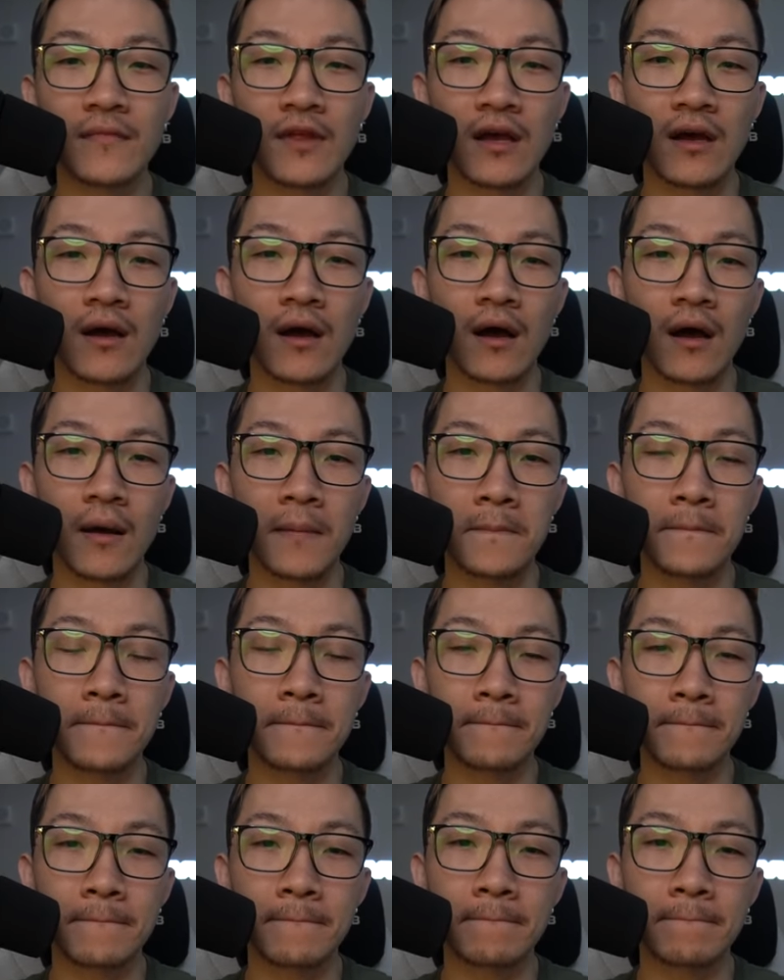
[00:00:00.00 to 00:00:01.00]

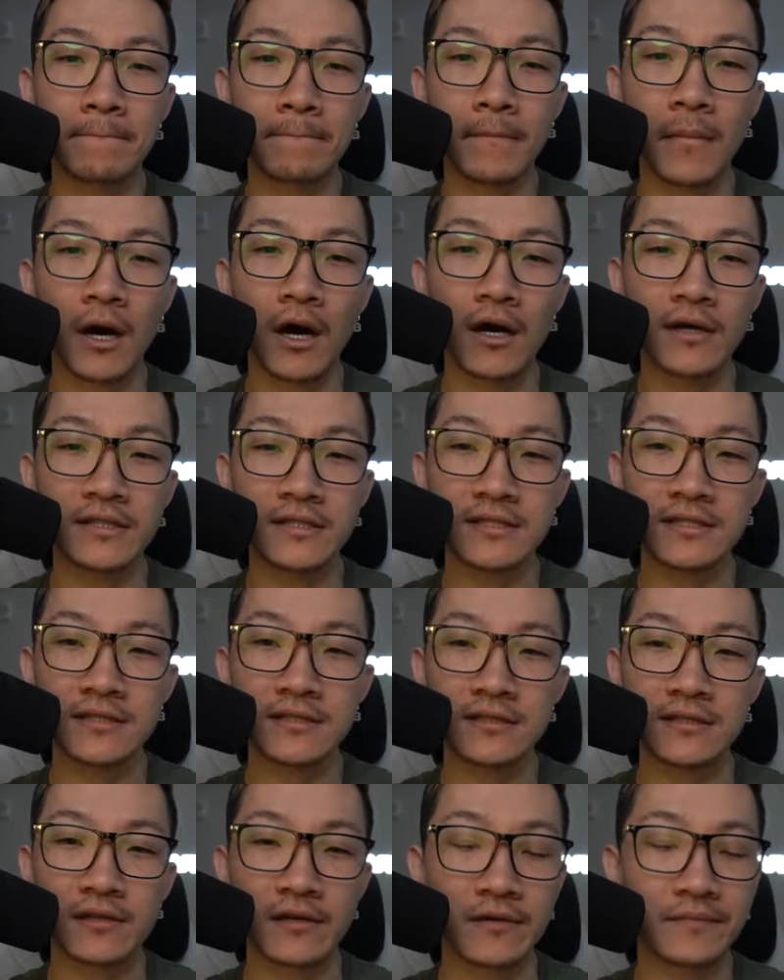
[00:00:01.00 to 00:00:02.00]

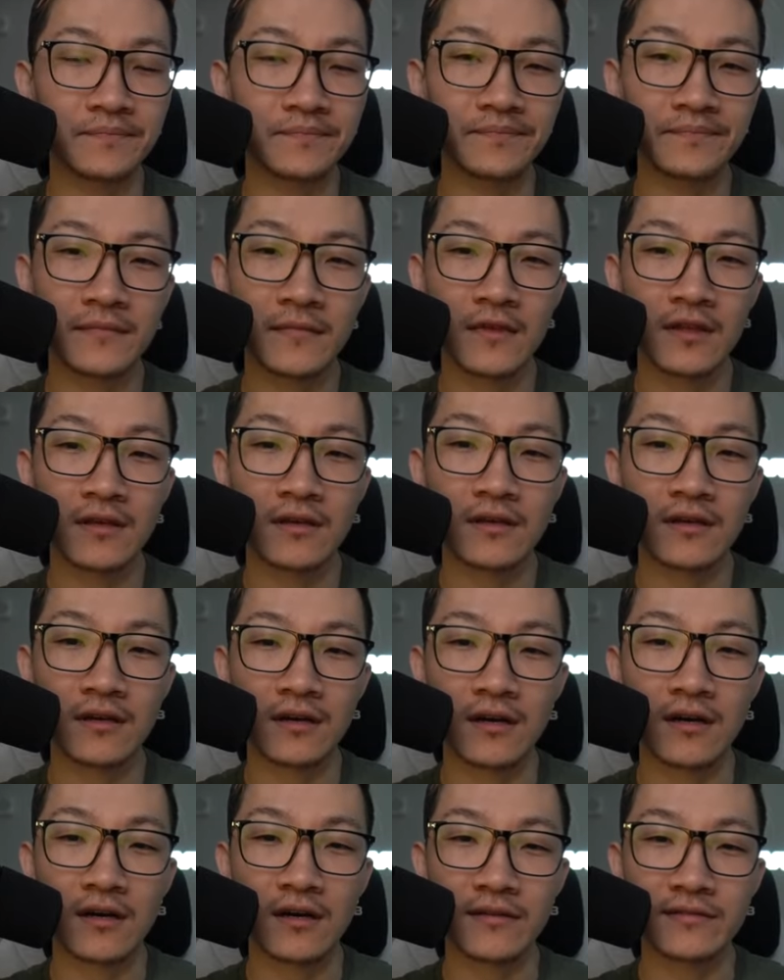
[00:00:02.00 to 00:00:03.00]
but, you know,
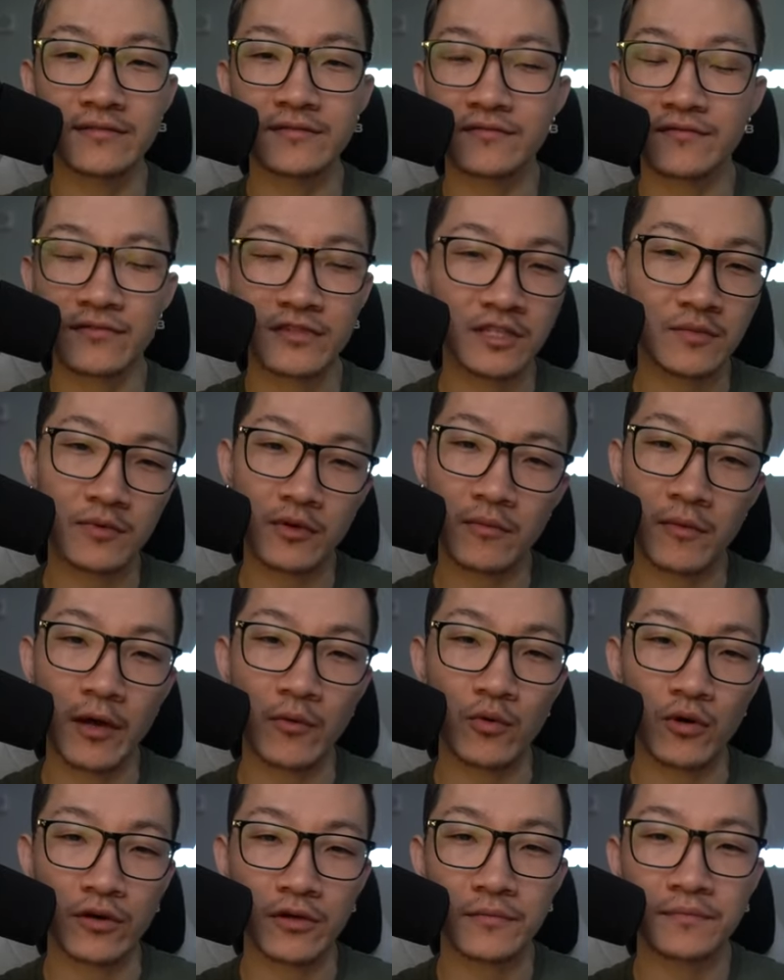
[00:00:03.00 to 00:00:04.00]
for some people it
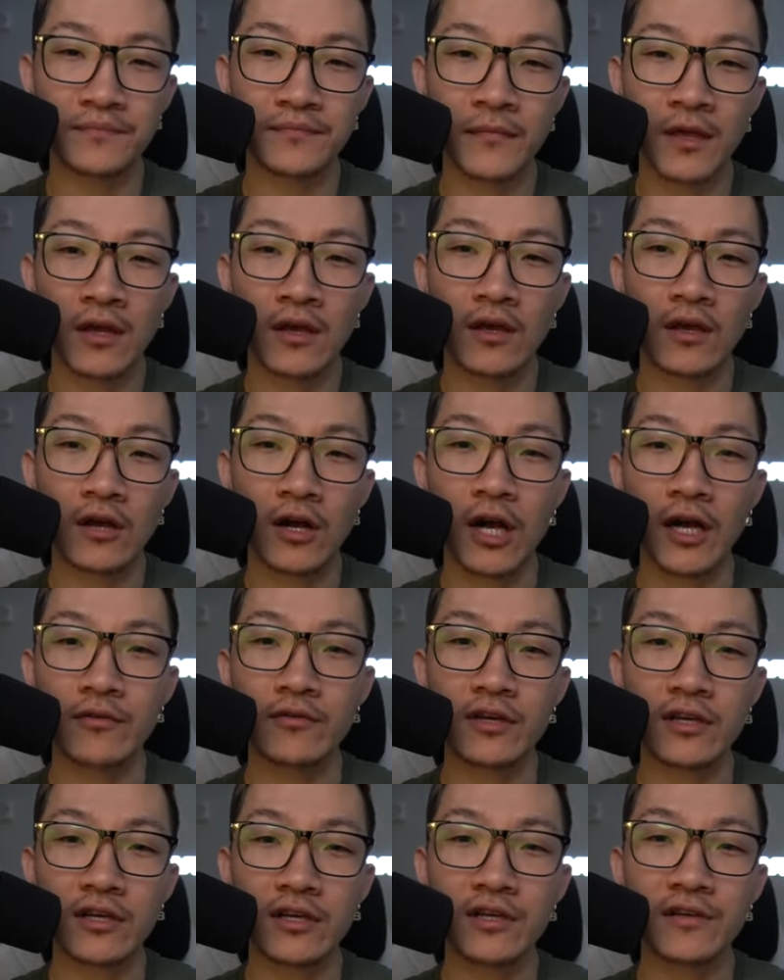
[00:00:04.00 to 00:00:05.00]
might work. All right,
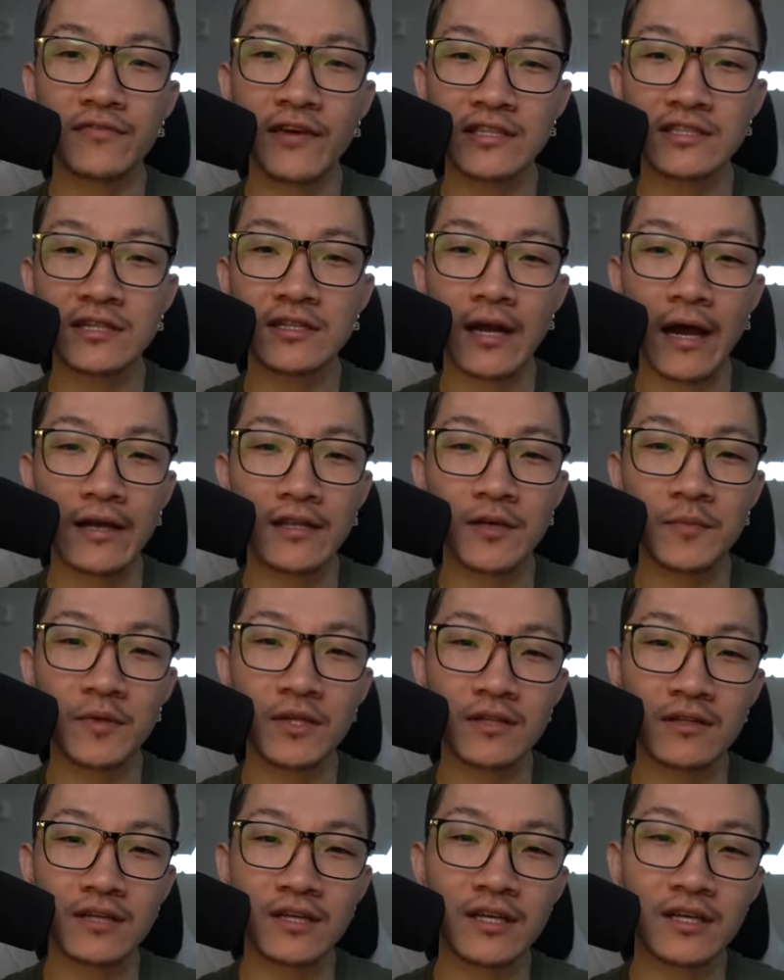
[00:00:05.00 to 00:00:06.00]
we face Annihilape
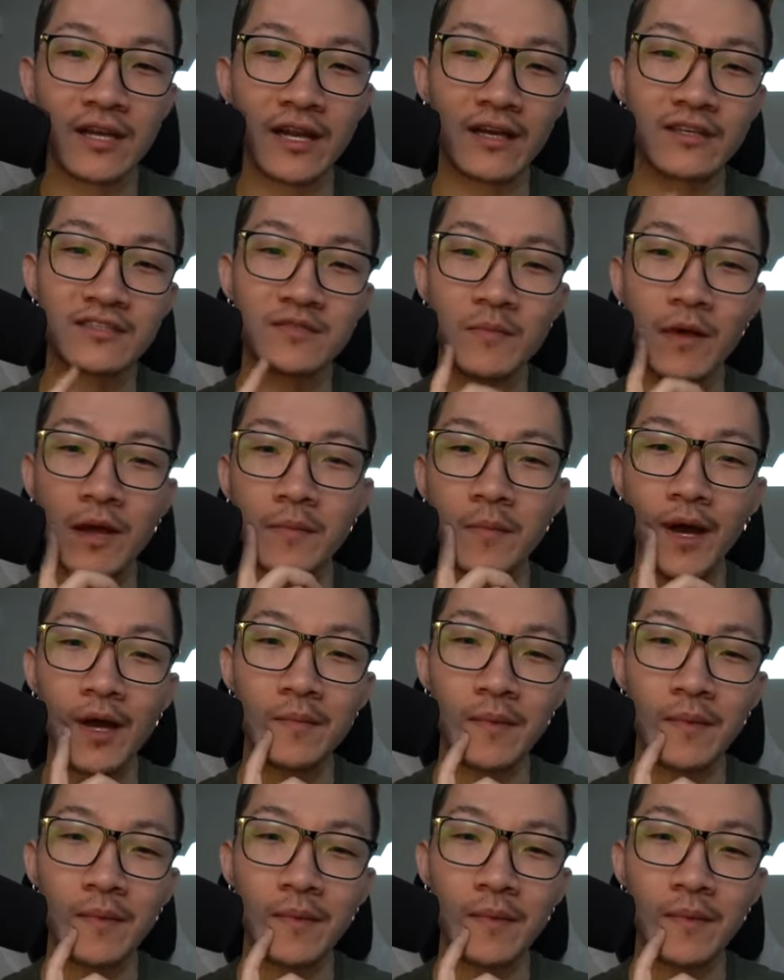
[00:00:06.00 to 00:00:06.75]
in the lead, and it's met by